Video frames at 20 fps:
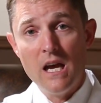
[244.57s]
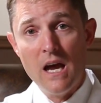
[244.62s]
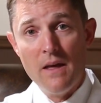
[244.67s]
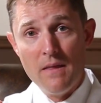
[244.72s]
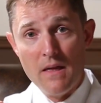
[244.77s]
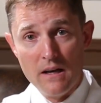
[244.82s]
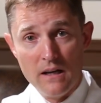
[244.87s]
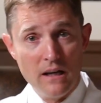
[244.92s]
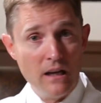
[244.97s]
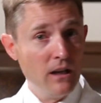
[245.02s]

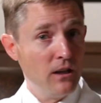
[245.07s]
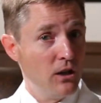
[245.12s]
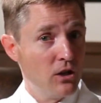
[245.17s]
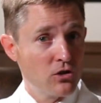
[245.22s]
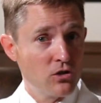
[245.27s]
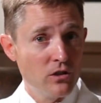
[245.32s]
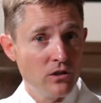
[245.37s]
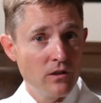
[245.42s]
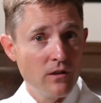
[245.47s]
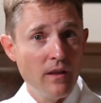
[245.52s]
and then in
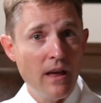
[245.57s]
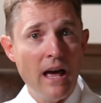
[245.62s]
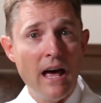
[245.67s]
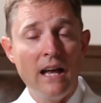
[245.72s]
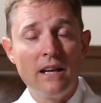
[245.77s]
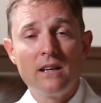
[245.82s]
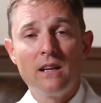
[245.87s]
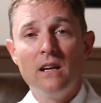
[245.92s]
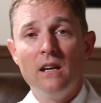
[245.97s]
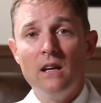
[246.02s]
addition to
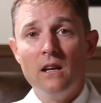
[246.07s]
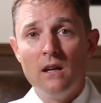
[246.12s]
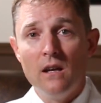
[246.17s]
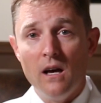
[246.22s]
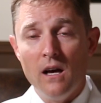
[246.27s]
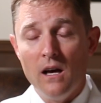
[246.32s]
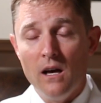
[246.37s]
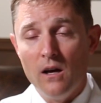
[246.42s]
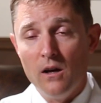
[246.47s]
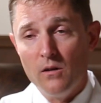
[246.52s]
that,
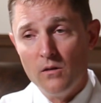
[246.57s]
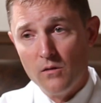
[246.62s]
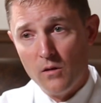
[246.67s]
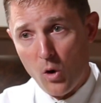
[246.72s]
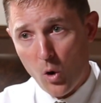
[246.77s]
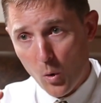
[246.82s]
uh,